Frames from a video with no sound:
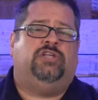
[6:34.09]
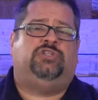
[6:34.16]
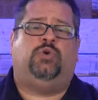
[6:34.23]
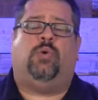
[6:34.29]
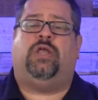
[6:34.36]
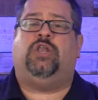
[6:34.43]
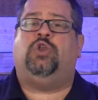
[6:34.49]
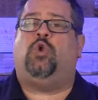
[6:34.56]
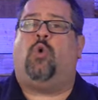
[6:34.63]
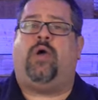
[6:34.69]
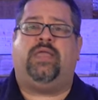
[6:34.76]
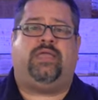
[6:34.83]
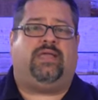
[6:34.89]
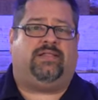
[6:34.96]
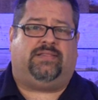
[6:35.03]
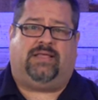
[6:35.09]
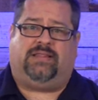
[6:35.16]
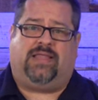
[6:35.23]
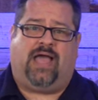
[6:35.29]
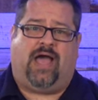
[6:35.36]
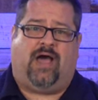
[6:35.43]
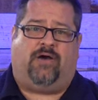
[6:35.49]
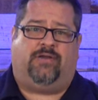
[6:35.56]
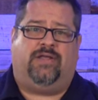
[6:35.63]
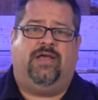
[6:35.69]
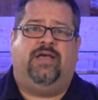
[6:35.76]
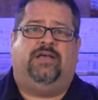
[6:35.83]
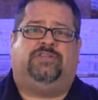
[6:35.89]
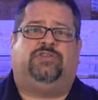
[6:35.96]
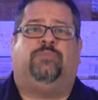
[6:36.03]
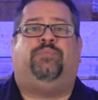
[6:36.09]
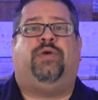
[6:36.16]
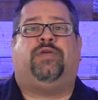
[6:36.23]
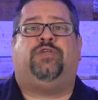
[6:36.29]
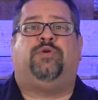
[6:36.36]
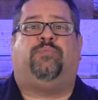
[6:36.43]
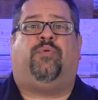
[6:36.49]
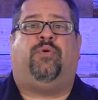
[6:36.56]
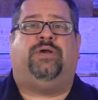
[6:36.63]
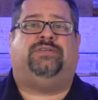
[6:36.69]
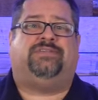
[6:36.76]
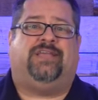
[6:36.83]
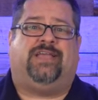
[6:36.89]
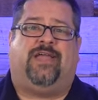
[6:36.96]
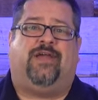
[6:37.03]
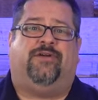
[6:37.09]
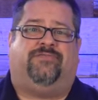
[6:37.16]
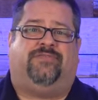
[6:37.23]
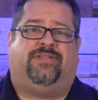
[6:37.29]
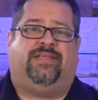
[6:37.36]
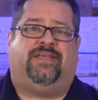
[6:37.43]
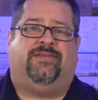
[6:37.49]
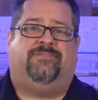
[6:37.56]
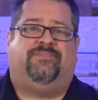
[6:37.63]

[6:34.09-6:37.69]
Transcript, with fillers: to annoyingly loud, so pick your poison carefully.